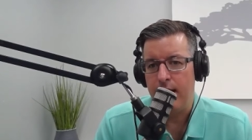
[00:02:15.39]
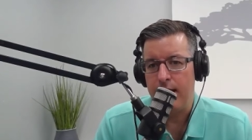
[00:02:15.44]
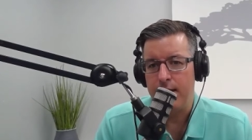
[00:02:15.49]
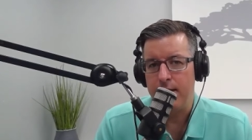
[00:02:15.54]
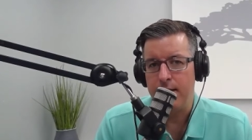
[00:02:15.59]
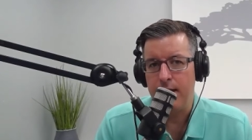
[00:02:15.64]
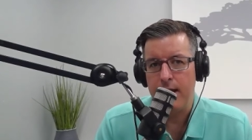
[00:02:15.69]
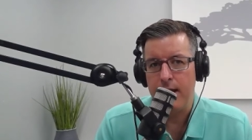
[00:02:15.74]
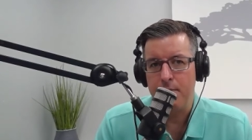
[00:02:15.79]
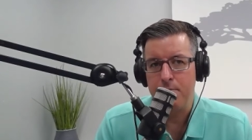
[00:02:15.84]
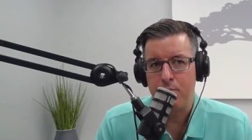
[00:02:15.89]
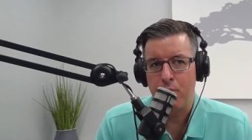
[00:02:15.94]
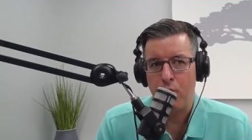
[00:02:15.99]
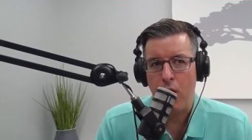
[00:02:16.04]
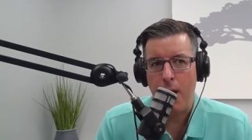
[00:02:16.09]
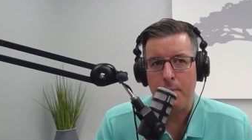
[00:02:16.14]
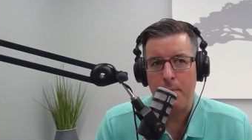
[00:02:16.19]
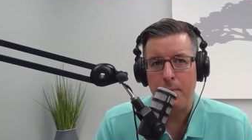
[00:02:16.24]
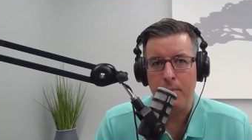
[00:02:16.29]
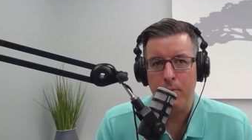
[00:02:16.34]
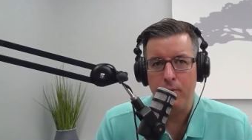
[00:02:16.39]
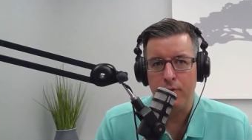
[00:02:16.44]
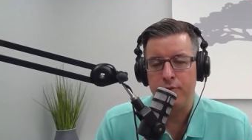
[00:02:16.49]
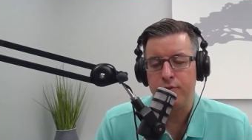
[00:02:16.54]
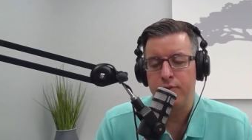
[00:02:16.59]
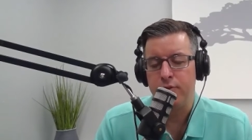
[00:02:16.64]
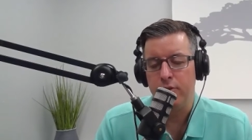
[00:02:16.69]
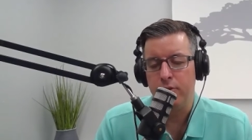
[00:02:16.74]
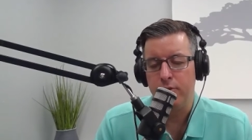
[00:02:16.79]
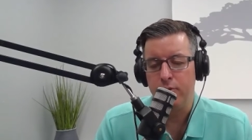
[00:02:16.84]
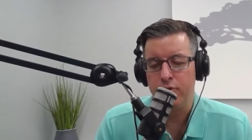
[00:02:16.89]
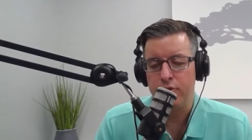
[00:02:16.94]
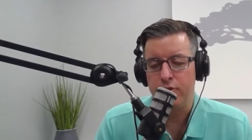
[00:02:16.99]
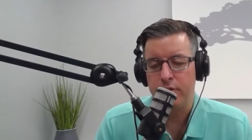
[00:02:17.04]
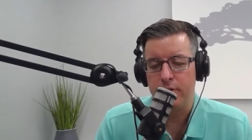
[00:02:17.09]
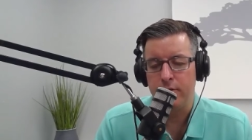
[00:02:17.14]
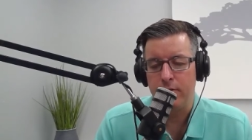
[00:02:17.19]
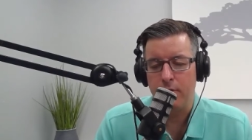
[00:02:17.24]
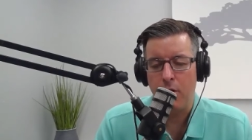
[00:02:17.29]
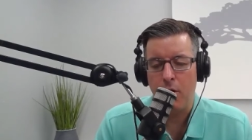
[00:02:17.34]
a, a probable
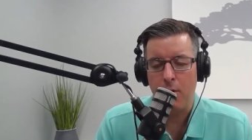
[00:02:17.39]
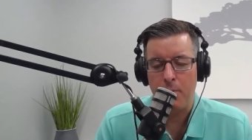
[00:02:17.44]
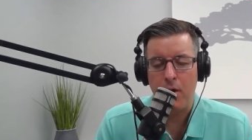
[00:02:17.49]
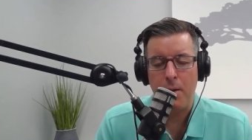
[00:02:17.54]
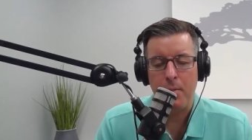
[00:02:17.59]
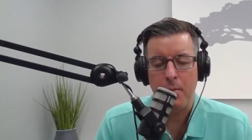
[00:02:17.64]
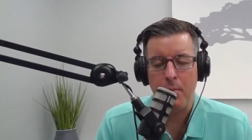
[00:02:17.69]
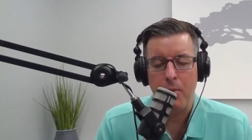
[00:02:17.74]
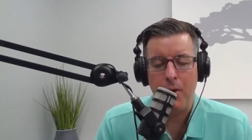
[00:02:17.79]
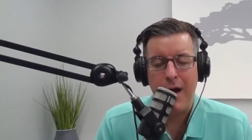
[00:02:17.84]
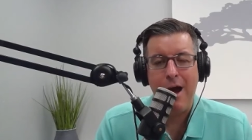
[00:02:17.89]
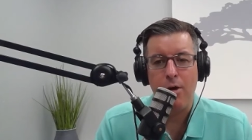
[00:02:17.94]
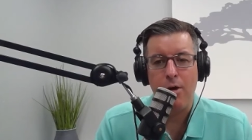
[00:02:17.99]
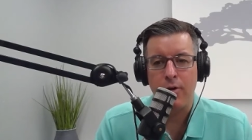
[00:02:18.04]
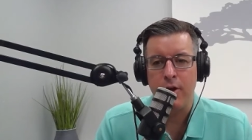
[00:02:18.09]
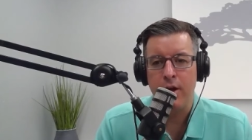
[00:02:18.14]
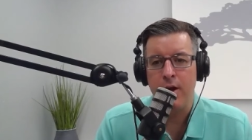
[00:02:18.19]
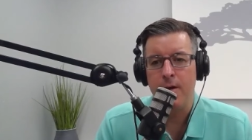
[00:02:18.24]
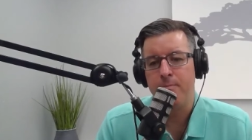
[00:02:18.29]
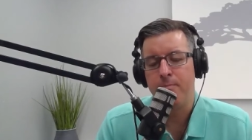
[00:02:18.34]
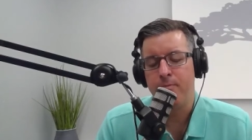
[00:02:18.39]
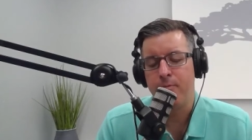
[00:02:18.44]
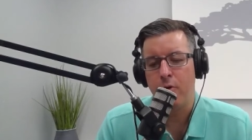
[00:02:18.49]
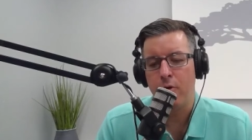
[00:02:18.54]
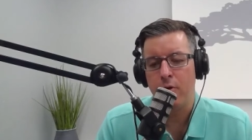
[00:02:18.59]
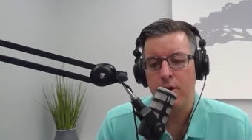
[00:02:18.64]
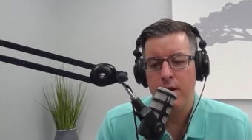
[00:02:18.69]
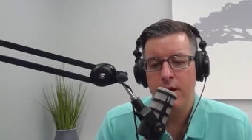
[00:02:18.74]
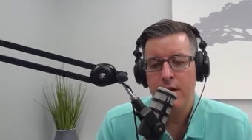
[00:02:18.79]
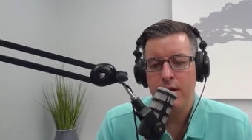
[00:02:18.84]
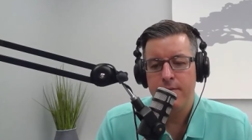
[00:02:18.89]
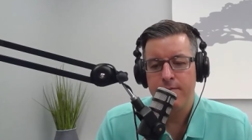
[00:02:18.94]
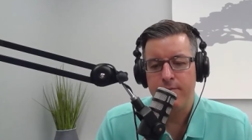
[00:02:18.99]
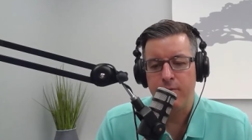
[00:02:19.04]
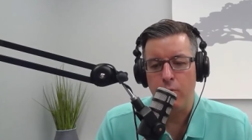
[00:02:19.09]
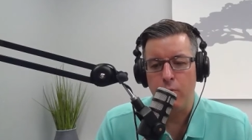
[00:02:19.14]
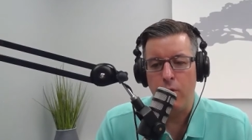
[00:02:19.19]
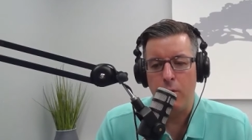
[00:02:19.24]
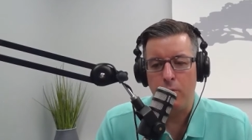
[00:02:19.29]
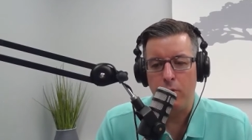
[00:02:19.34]
solution or a probable outcome for
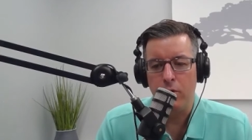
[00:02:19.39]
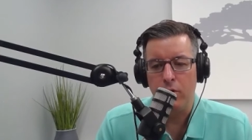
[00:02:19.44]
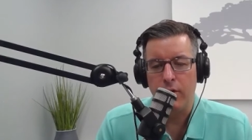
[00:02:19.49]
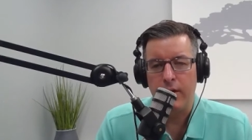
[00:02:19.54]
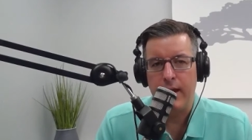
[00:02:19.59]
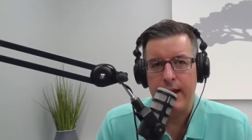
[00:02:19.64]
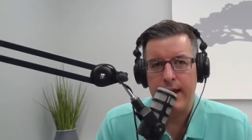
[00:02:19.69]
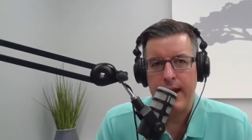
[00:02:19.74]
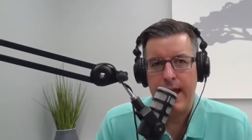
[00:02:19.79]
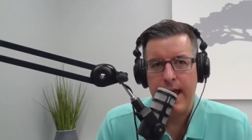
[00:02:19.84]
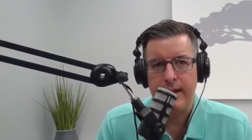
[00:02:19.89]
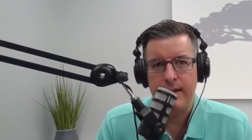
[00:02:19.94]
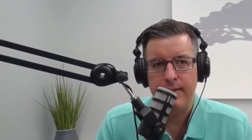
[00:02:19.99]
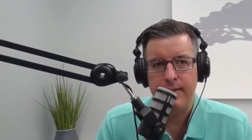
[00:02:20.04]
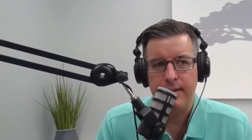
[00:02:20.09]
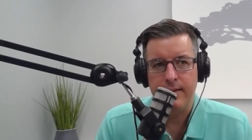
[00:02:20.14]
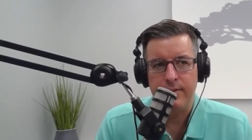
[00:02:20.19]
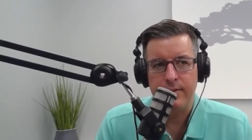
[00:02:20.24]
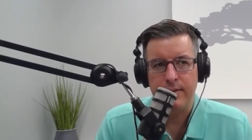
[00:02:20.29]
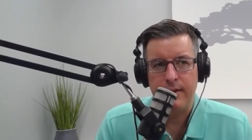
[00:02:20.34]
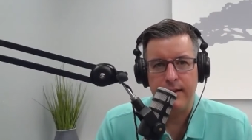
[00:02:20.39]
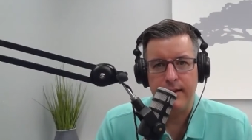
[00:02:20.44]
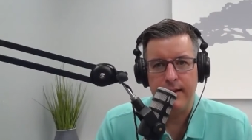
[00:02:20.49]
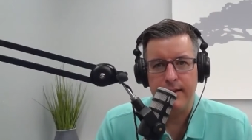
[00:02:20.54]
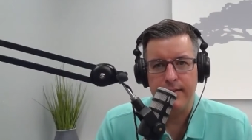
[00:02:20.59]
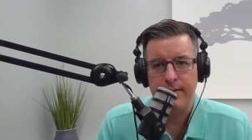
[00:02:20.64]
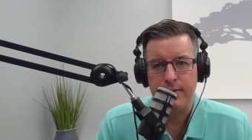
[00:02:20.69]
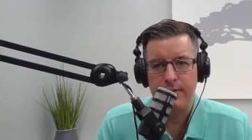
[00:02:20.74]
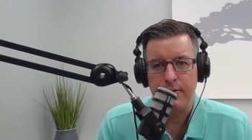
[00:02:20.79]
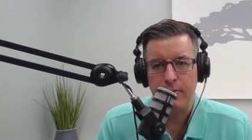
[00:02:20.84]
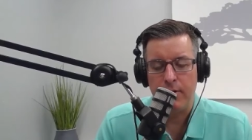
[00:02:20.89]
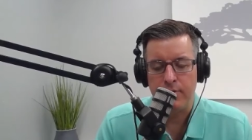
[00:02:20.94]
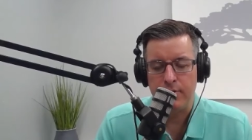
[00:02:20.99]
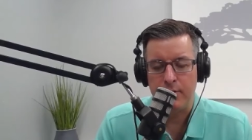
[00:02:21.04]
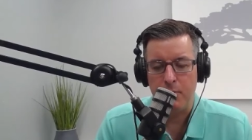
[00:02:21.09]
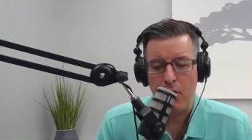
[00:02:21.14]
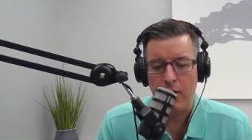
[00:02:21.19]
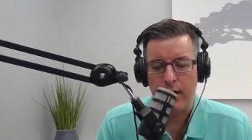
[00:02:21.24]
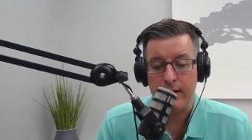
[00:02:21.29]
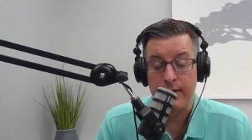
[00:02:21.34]
for what we're looking at in these in, in these
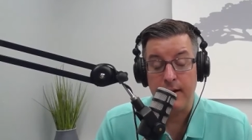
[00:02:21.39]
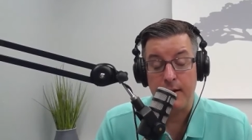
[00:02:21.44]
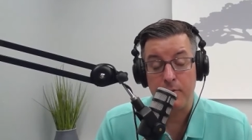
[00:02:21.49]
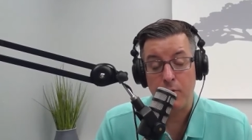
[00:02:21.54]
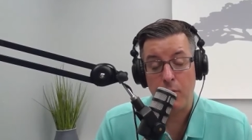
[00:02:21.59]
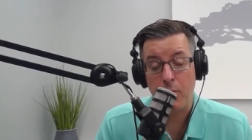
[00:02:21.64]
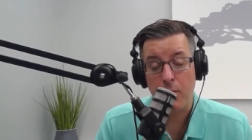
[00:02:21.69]
interesting market times.